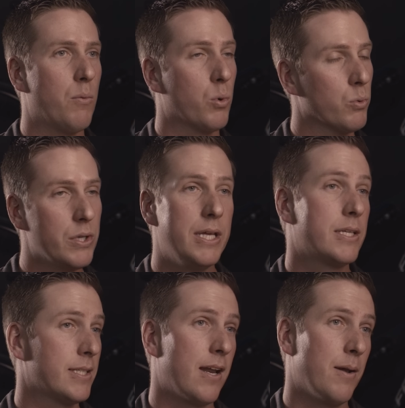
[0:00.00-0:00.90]
We're really
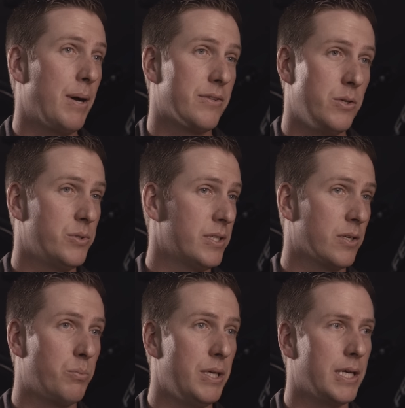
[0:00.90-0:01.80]
excited about the new
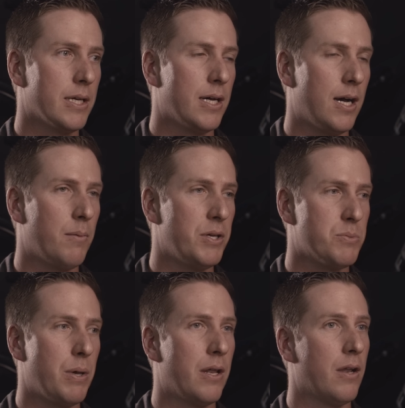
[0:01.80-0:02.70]
Signal Peak.
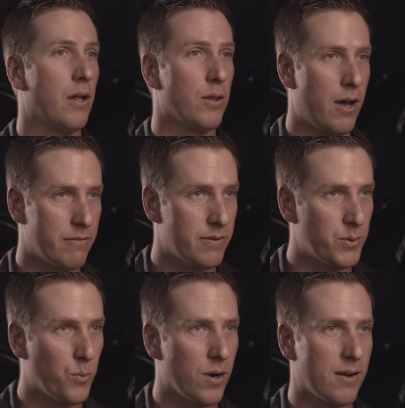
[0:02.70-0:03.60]
It's been a lot of
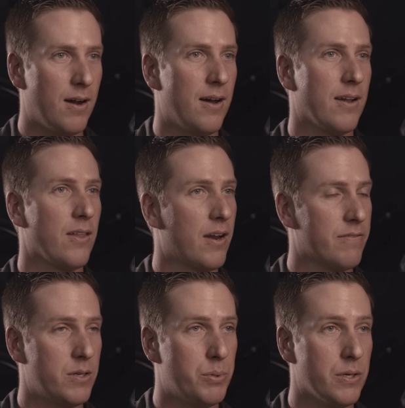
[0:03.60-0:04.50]
fun to work on, a lot
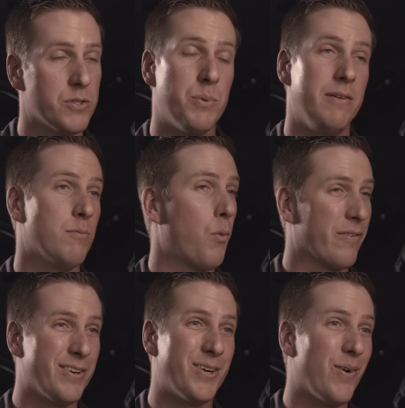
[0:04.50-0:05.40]
of fun to build. It's been even
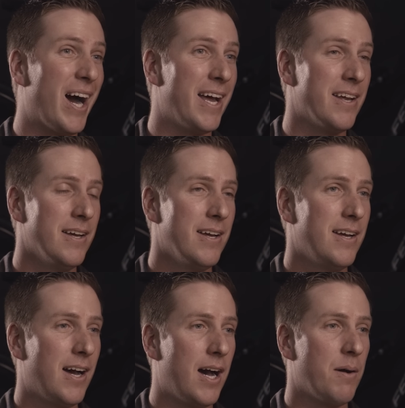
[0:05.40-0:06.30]
more fun to ride.
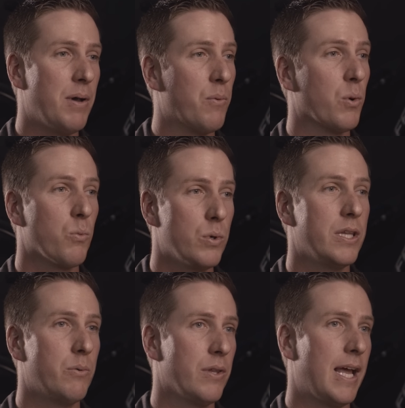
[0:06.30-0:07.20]
And we're
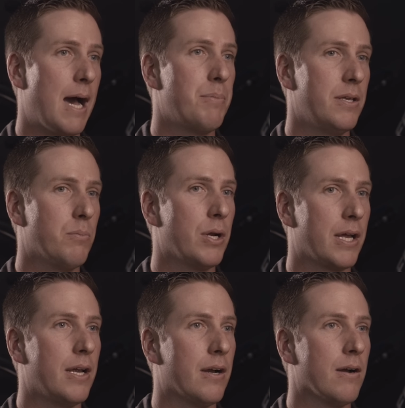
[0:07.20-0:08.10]
really, really happy to bring
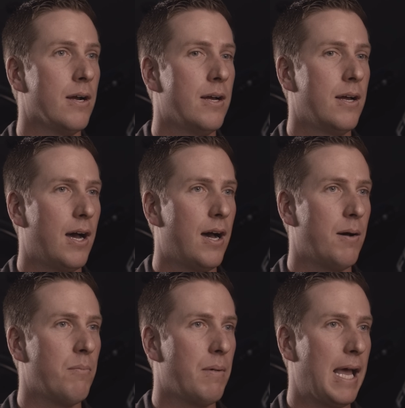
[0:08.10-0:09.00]
it here
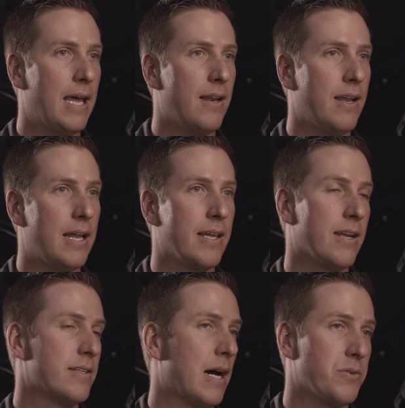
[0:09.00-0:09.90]
and
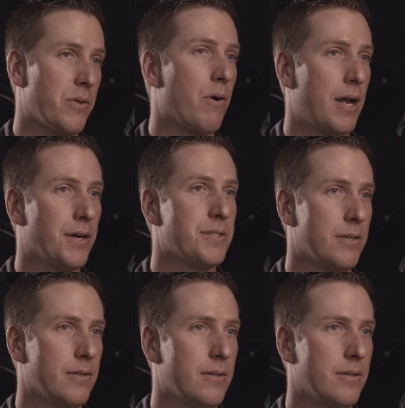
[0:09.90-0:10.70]
get it out to the riders.